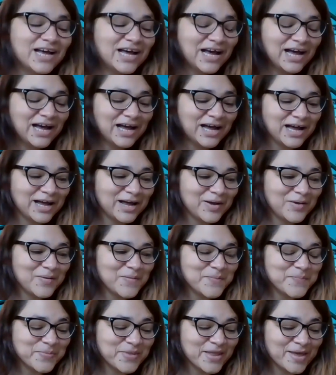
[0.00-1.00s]

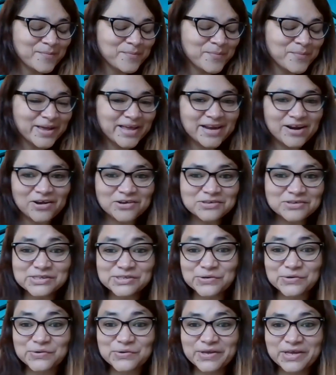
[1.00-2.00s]
But
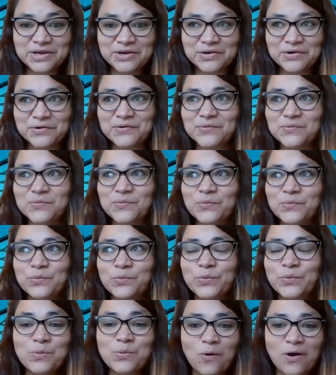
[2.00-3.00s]
also,
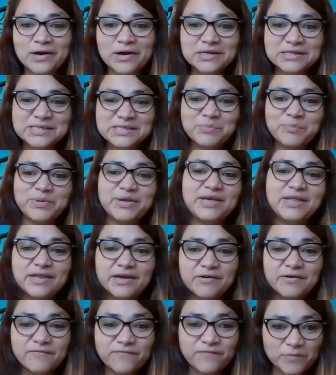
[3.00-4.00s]
we wanted to be
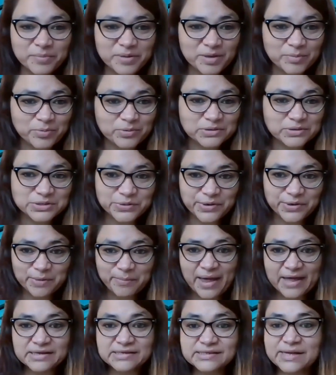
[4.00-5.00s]
there for people during
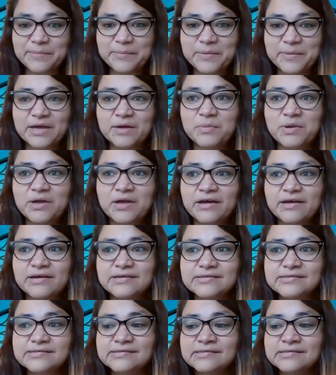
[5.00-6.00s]
pandemic
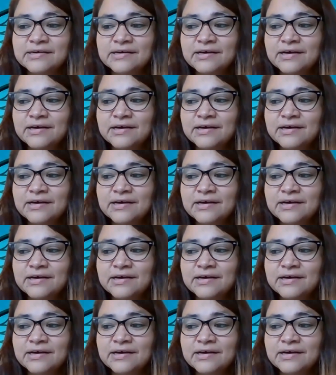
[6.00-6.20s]
because